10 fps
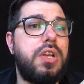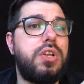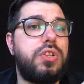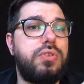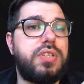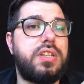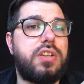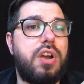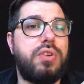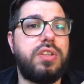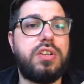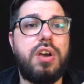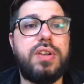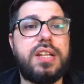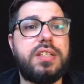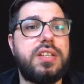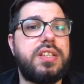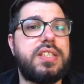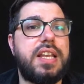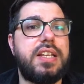you see the code in the code editor
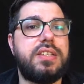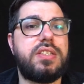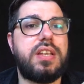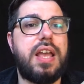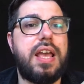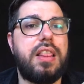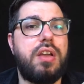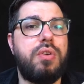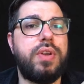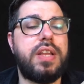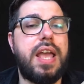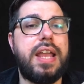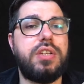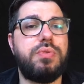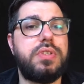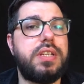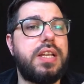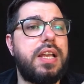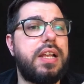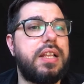says hello in a H1
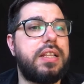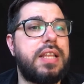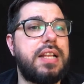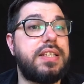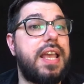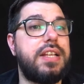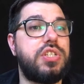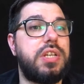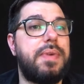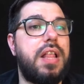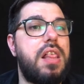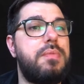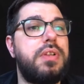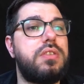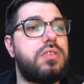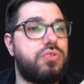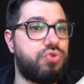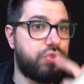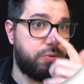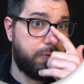tag? That's a HTML element.
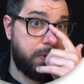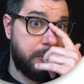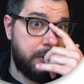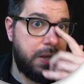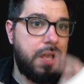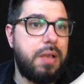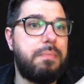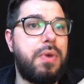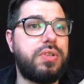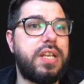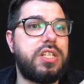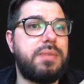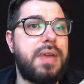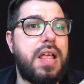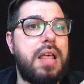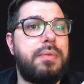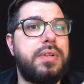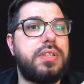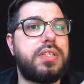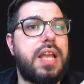True. Most HTML
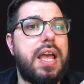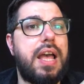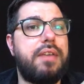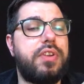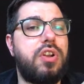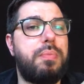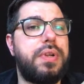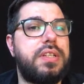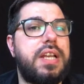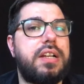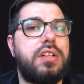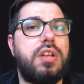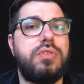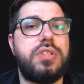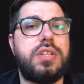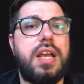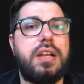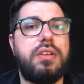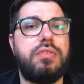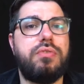elements have an opening tag and closing tag,
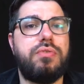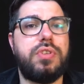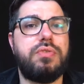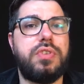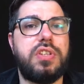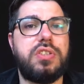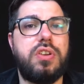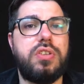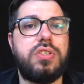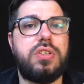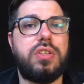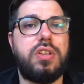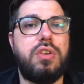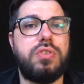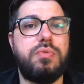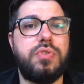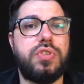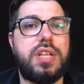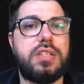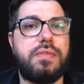which we discussed. The closing one just
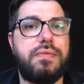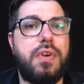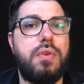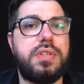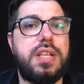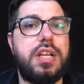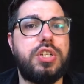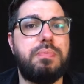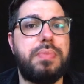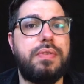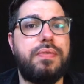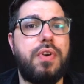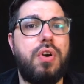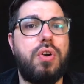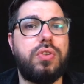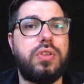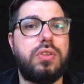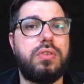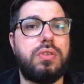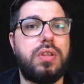has a / before
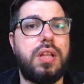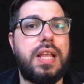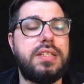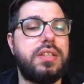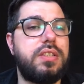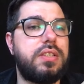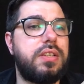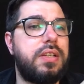the letters.